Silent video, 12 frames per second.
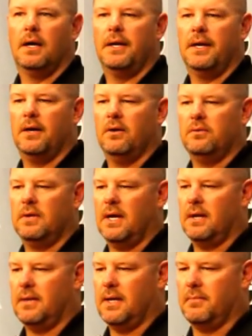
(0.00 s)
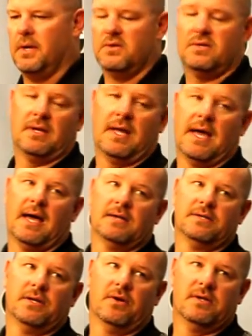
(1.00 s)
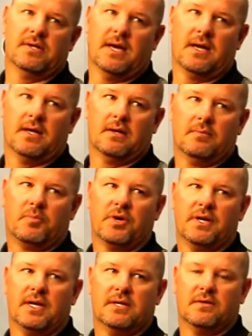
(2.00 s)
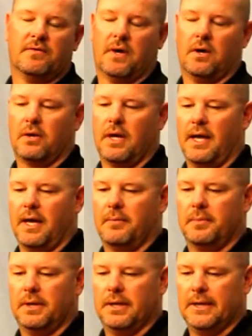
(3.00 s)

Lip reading: You know, like most of the guys, you know, he's had a pretty decent fall camp.